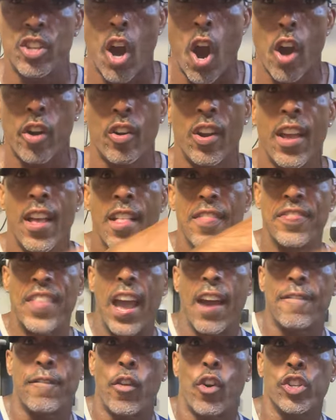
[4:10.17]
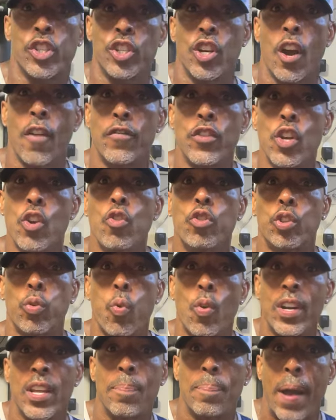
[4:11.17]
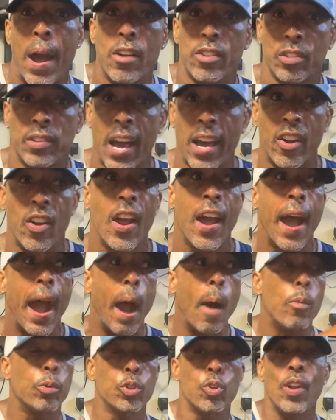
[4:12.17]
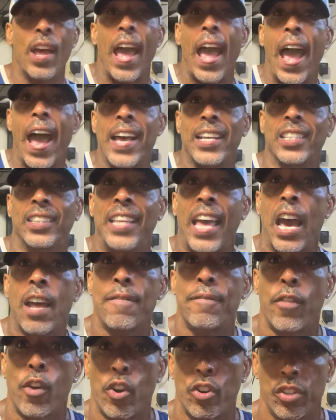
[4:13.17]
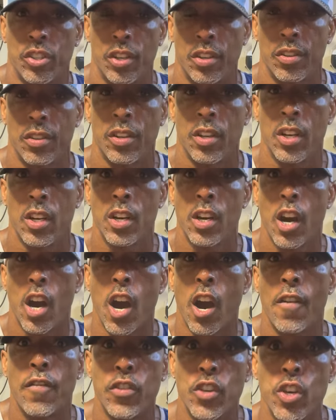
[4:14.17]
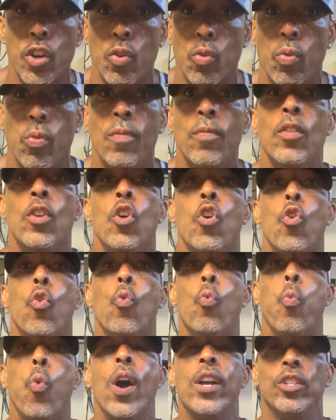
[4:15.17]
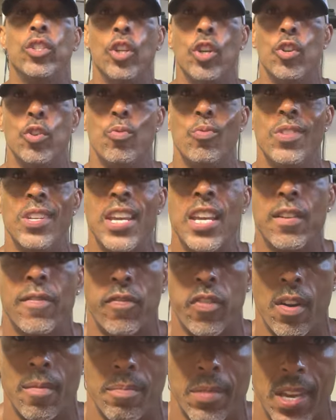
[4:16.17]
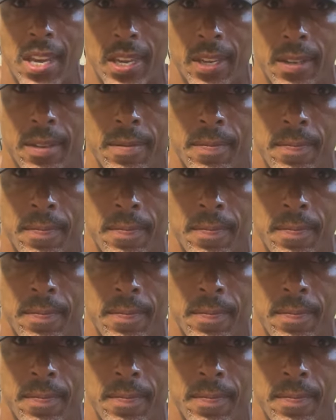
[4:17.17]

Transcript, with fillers: daughter, that version of you 20 pounds lighter. I want you to ask that version of you, what do you need from me